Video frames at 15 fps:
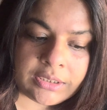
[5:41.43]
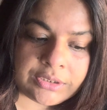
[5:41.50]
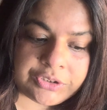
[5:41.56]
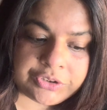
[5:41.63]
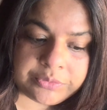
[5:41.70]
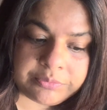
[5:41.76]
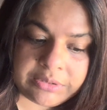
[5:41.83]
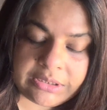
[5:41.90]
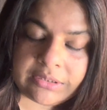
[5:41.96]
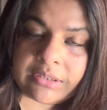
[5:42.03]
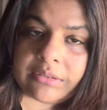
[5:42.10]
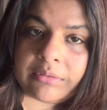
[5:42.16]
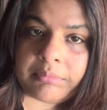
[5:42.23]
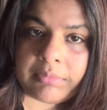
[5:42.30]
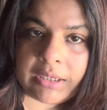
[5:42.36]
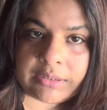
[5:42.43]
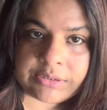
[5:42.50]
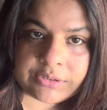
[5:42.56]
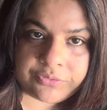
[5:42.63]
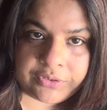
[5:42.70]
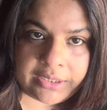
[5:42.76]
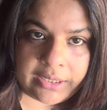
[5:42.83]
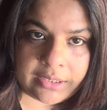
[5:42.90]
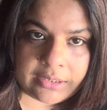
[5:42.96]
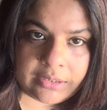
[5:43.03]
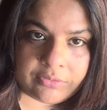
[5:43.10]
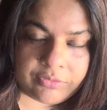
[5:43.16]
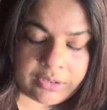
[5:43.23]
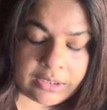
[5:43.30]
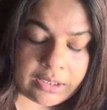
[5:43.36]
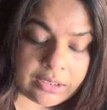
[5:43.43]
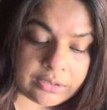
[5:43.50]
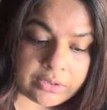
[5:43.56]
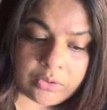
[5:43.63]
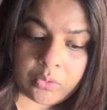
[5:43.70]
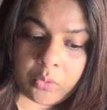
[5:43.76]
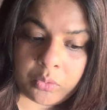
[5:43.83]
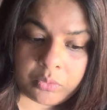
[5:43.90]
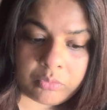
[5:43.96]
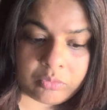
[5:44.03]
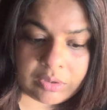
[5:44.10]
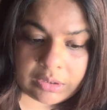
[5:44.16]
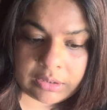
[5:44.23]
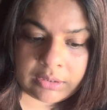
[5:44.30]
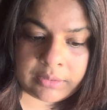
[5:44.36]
to meet the demands of caregiving in their own work.